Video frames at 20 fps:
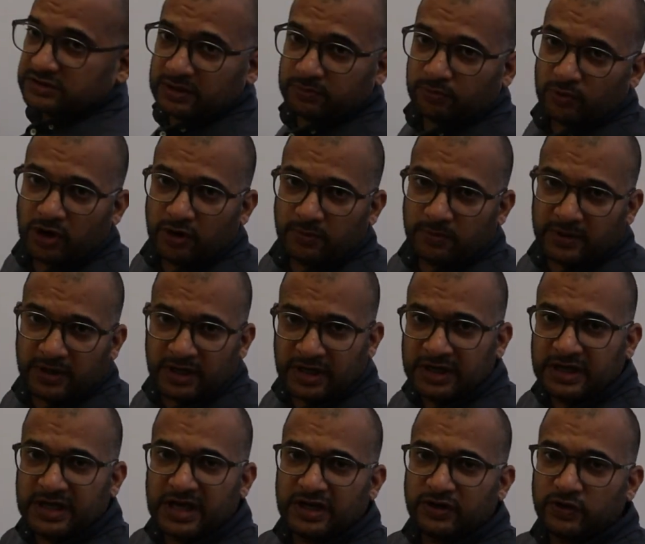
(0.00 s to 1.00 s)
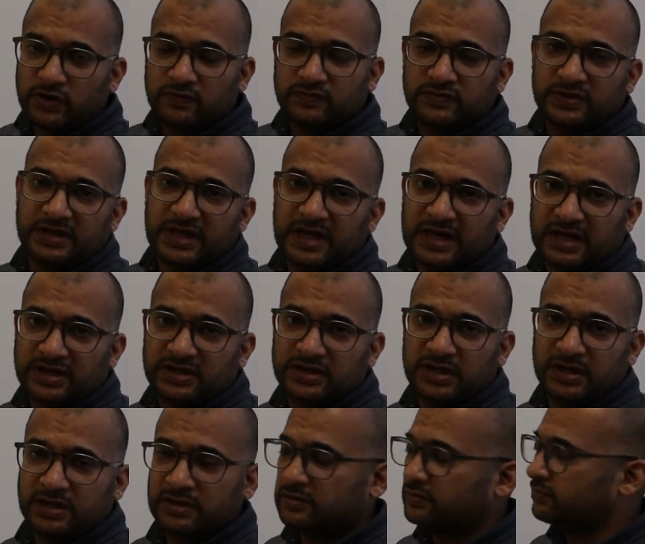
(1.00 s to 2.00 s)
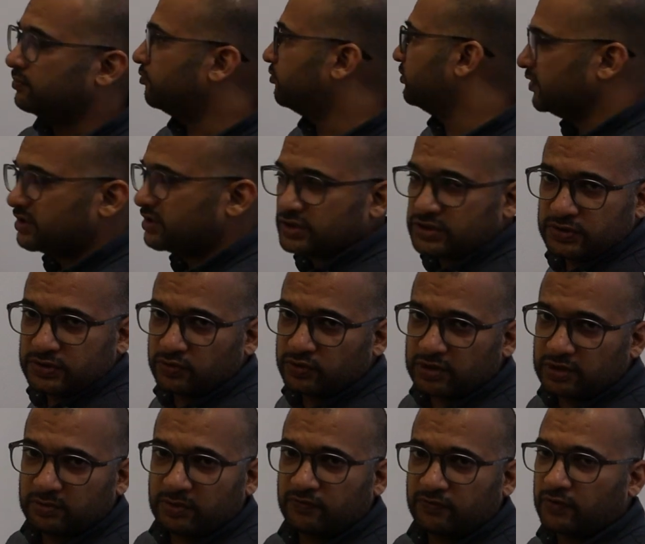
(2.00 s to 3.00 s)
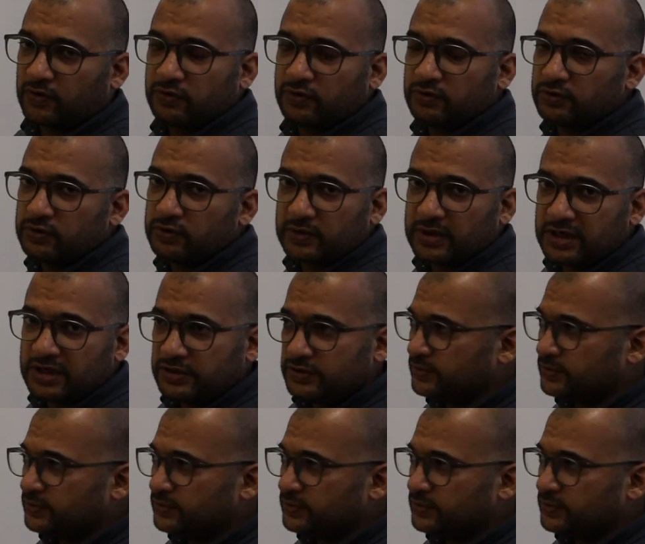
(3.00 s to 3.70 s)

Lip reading: the point P. In any of the direction which is suitable for you, you can